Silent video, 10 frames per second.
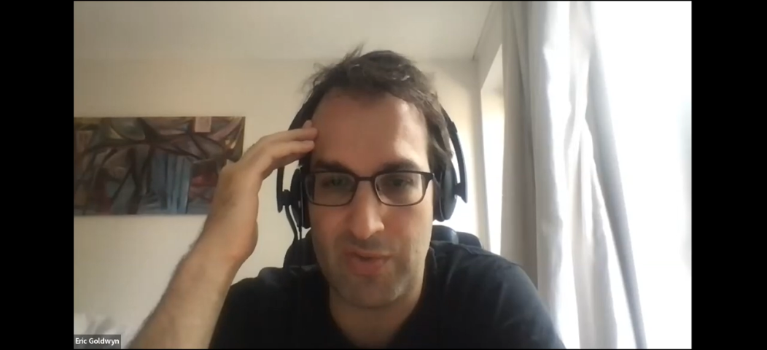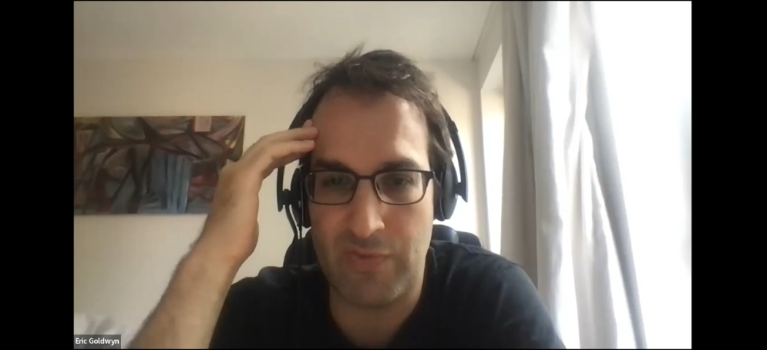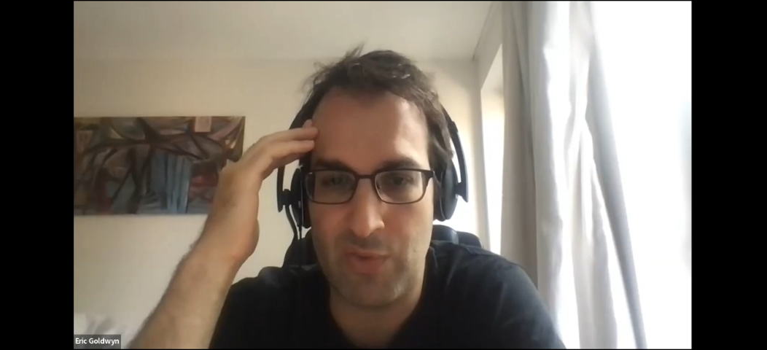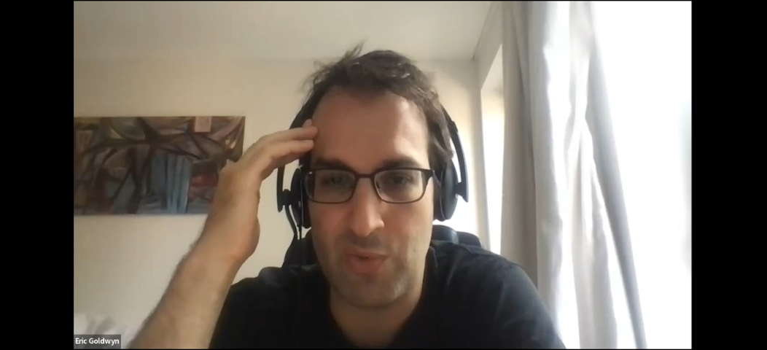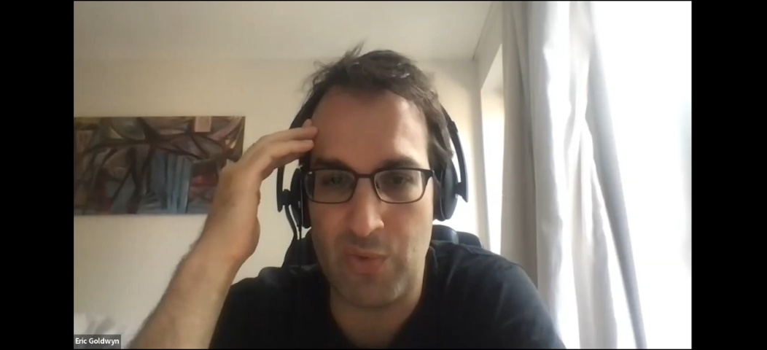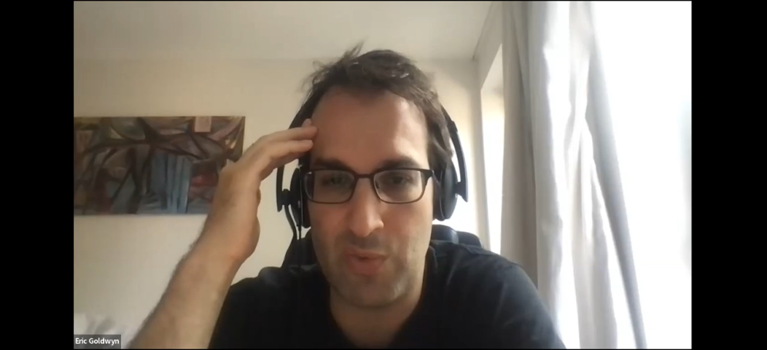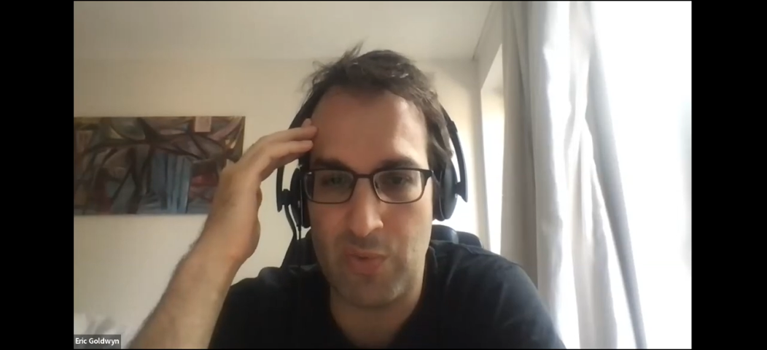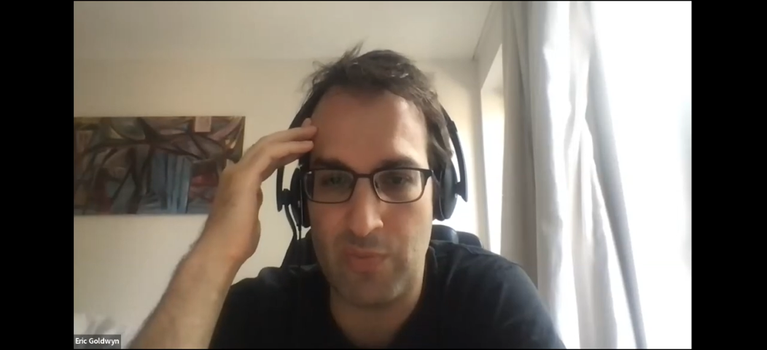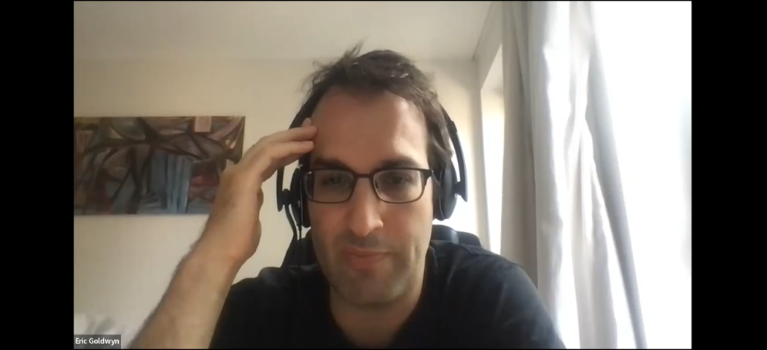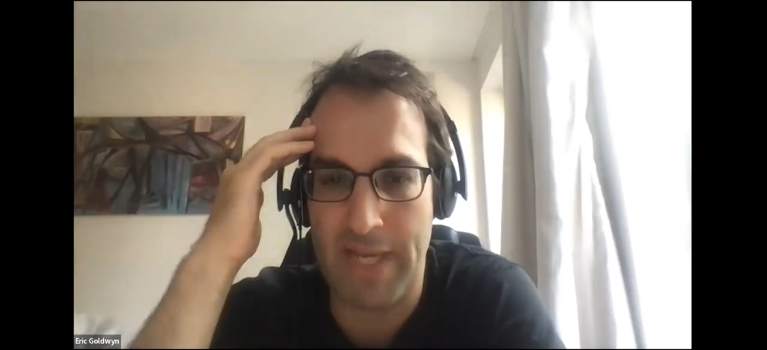of who
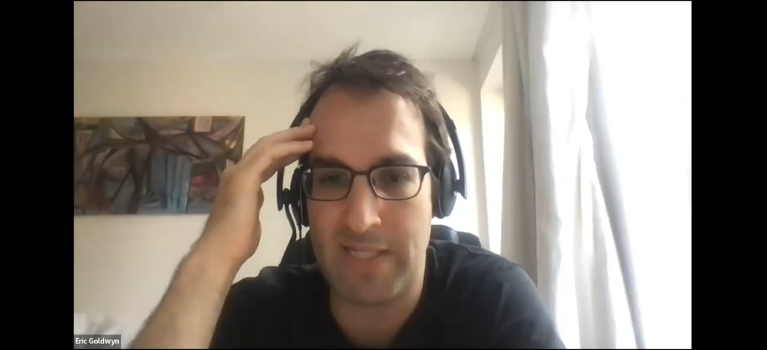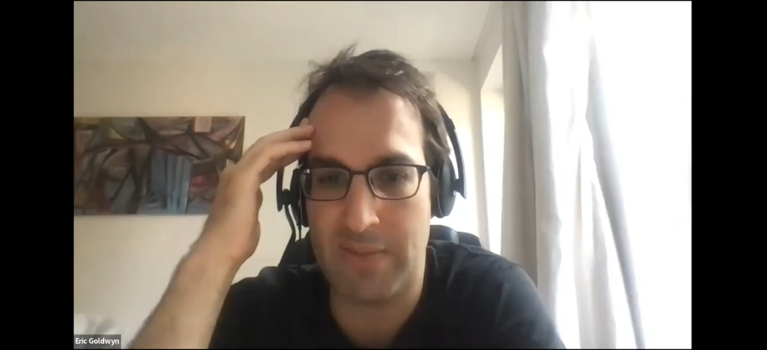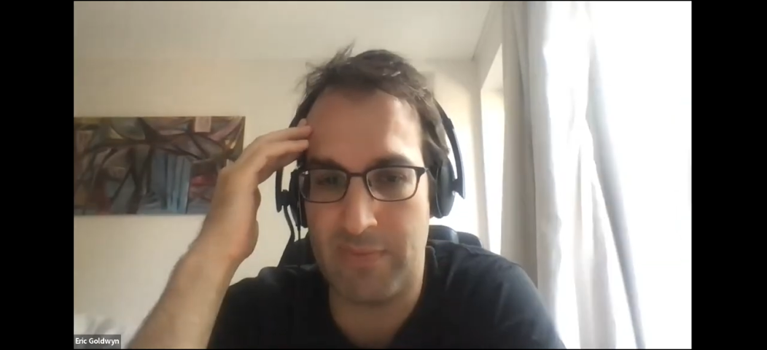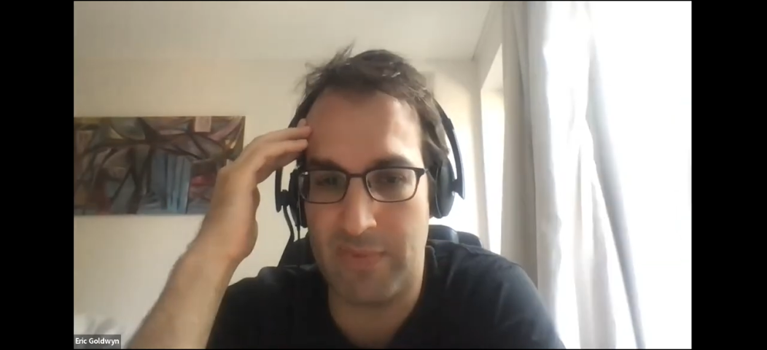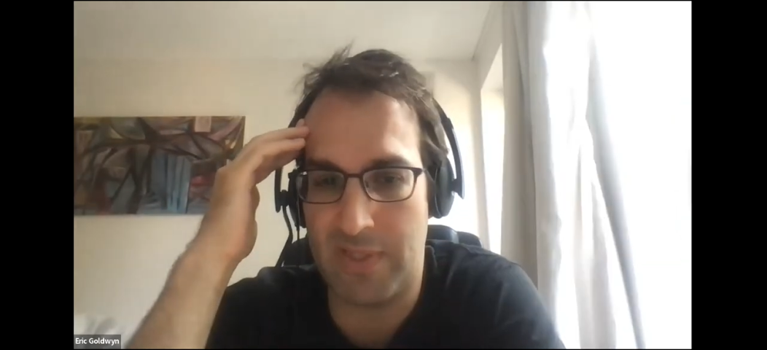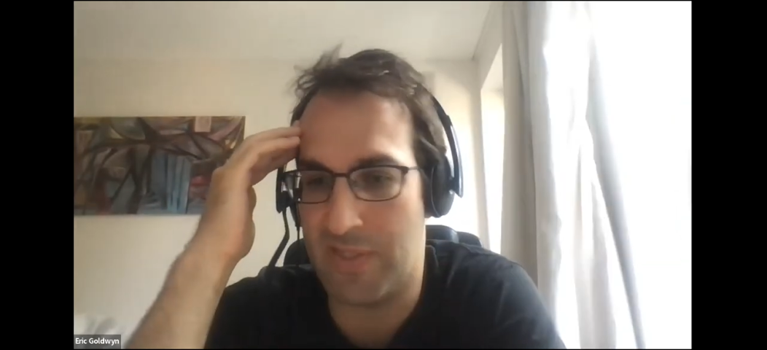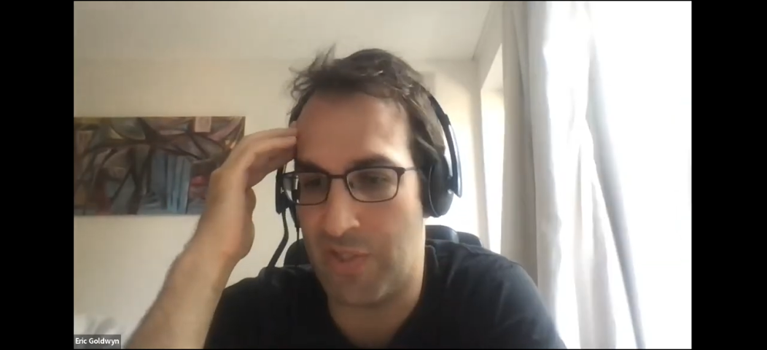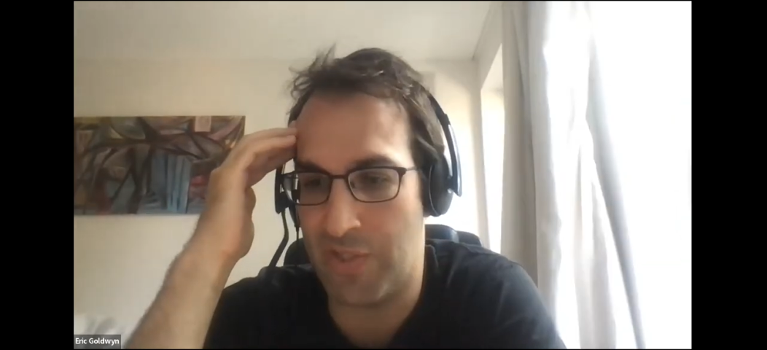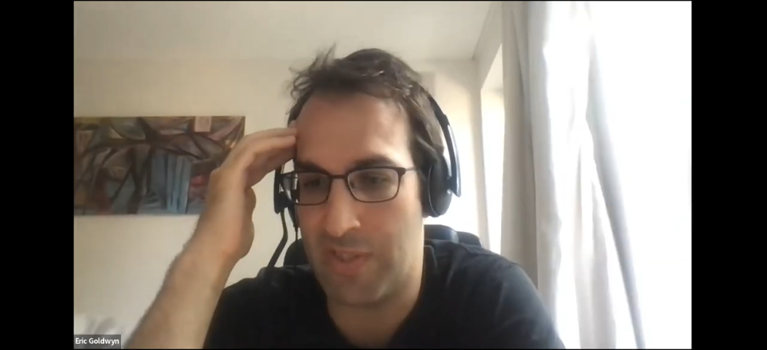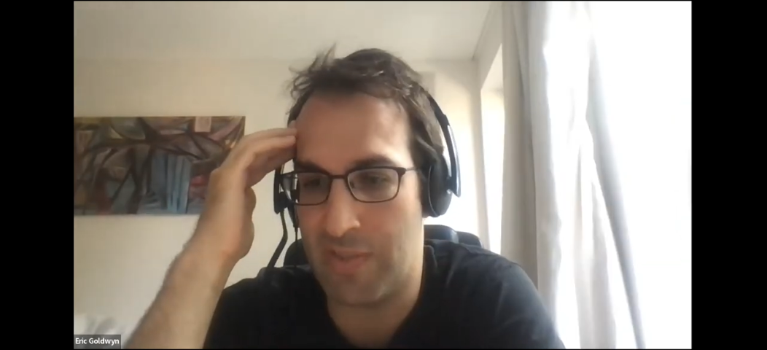makes
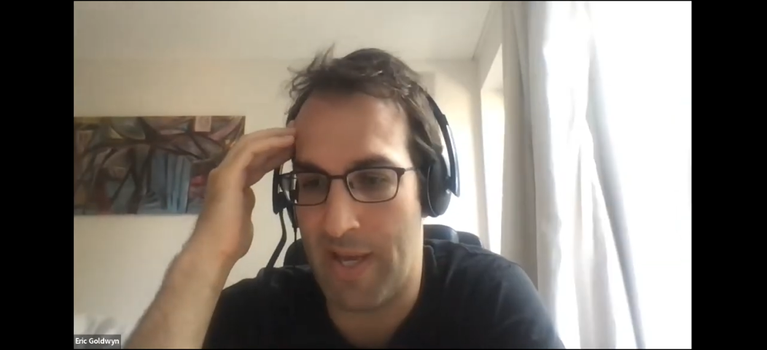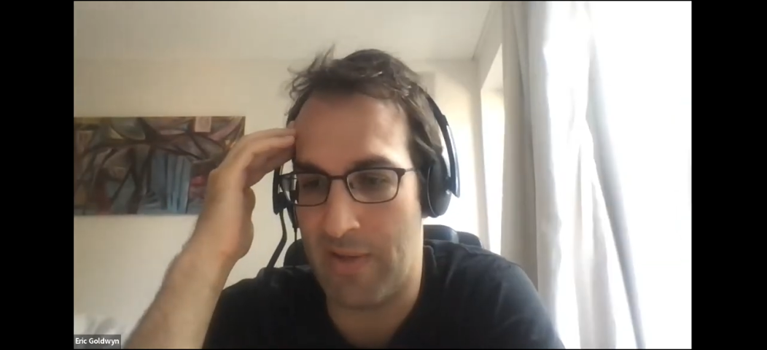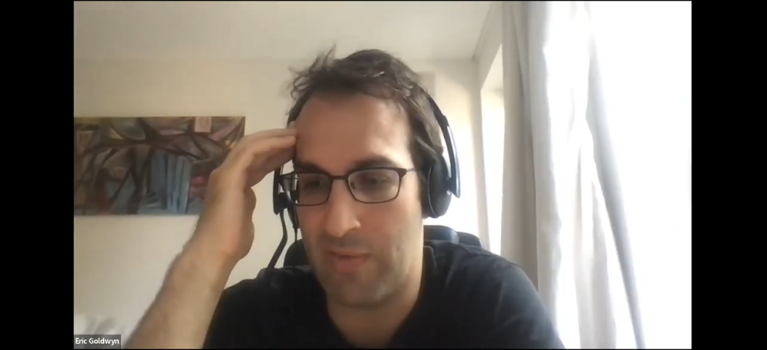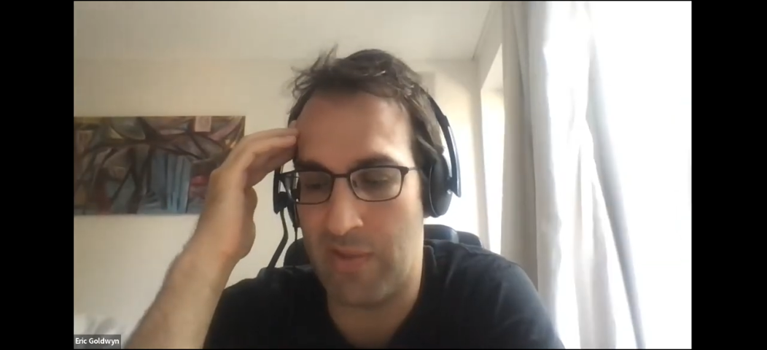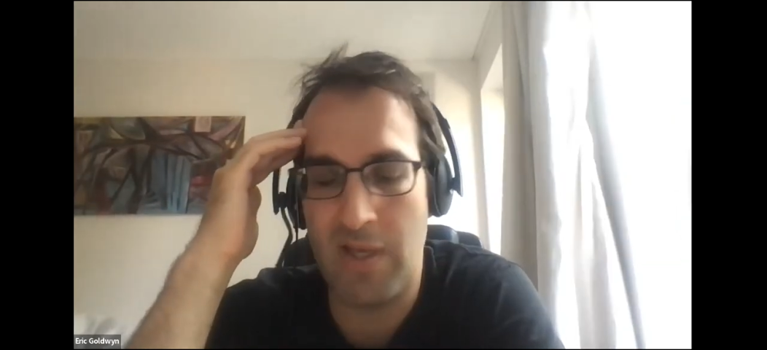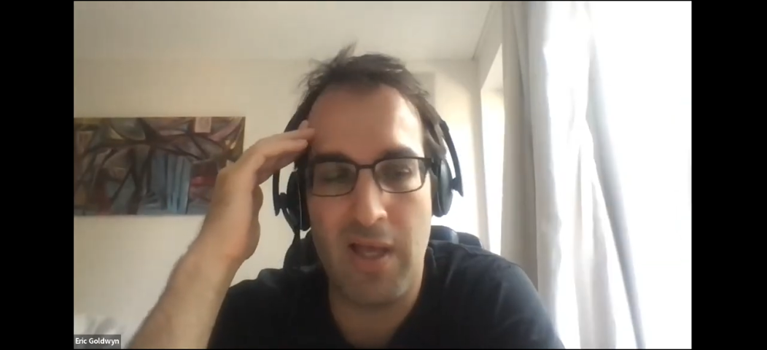decisions about